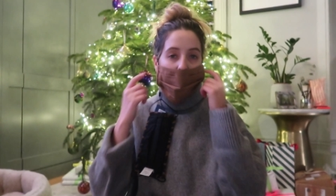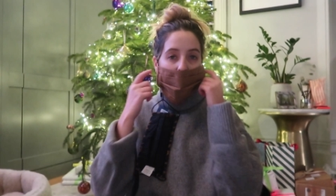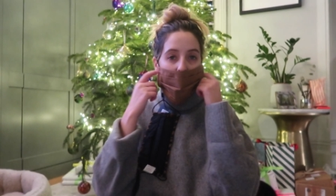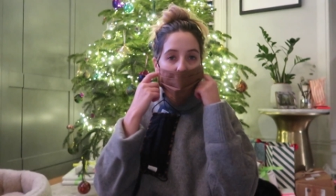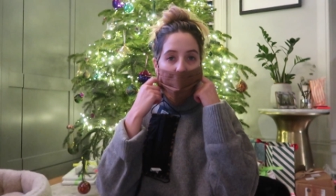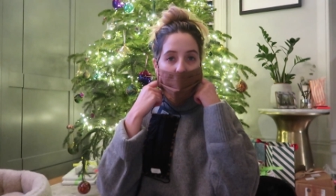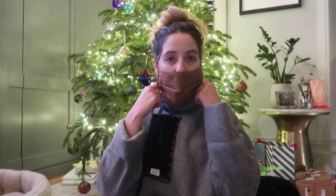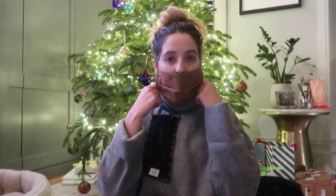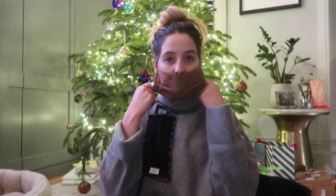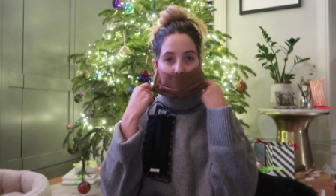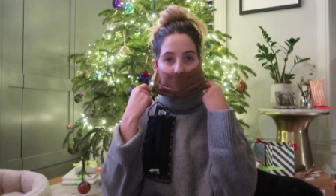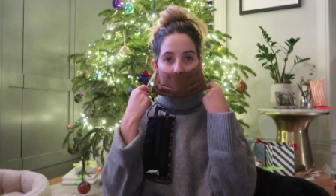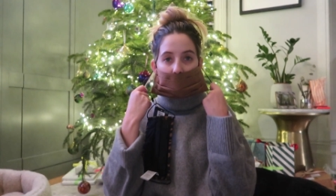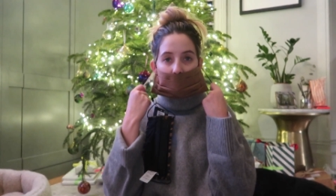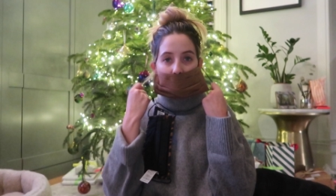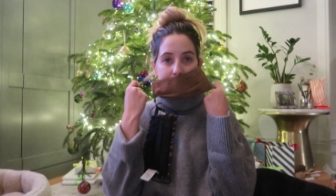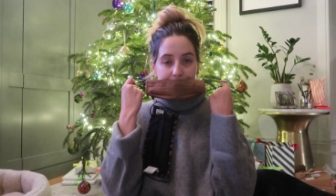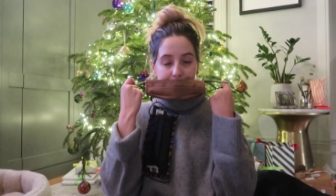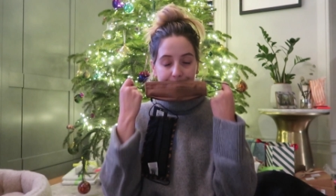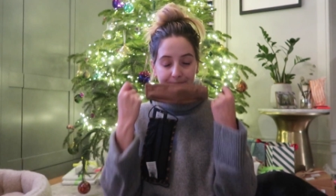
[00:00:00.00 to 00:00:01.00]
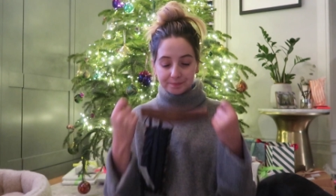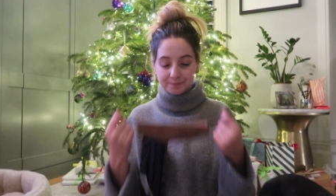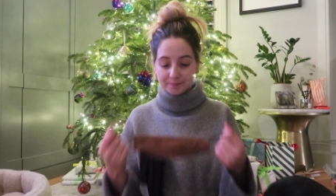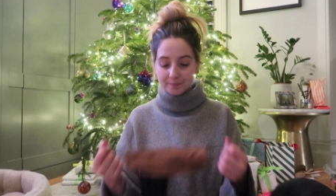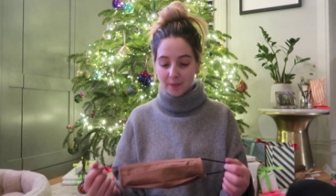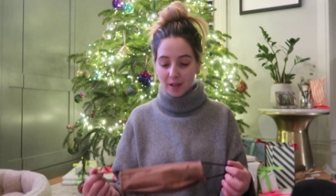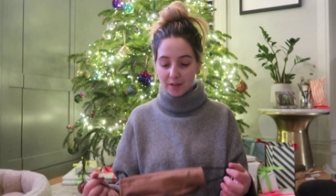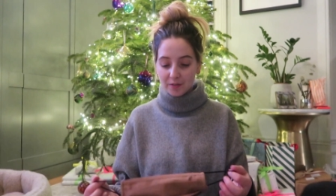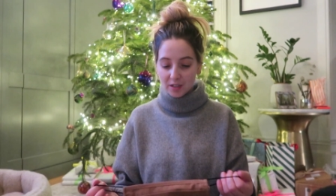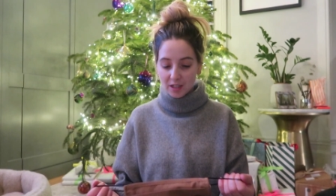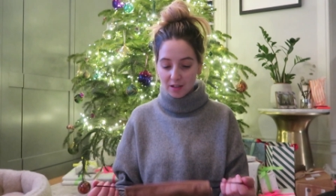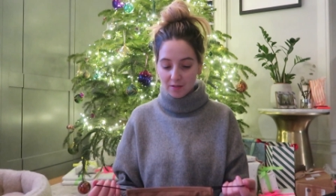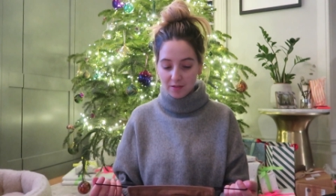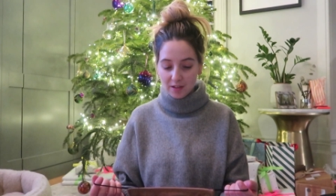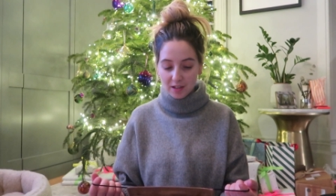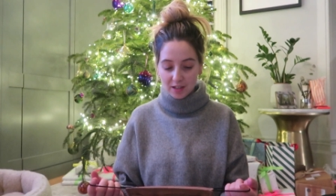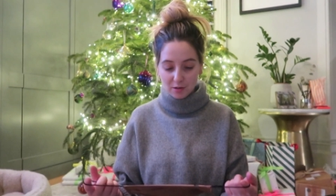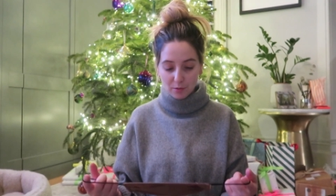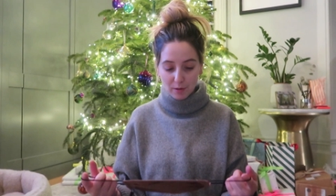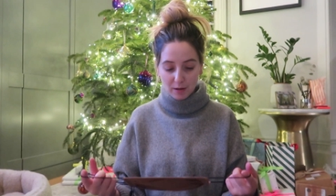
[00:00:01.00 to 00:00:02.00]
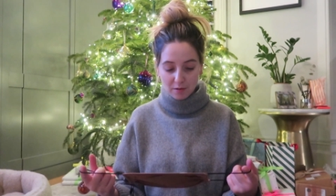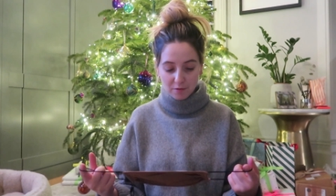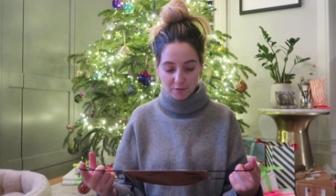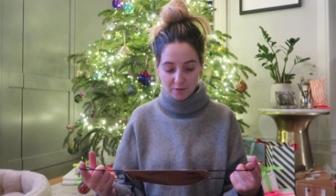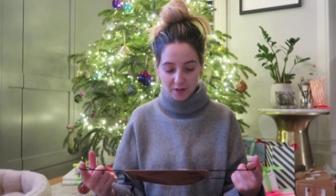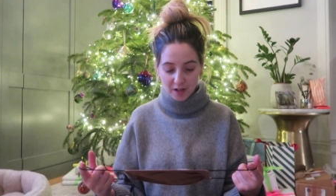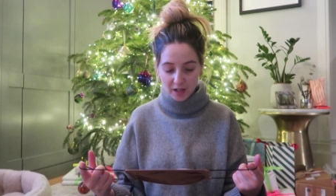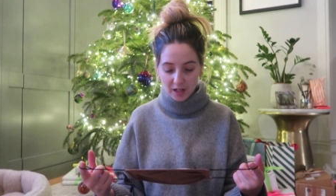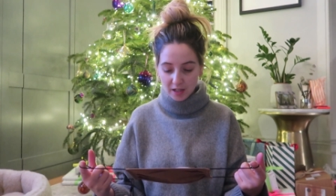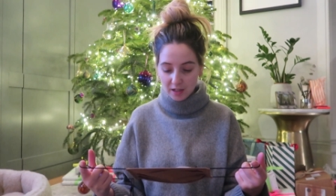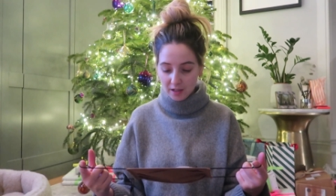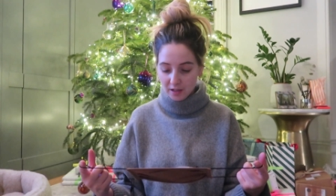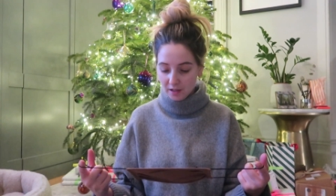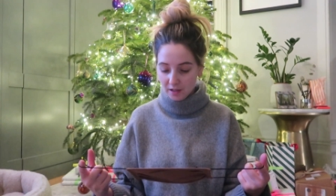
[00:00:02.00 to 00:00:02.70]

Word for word: I might have to give these to Alfie.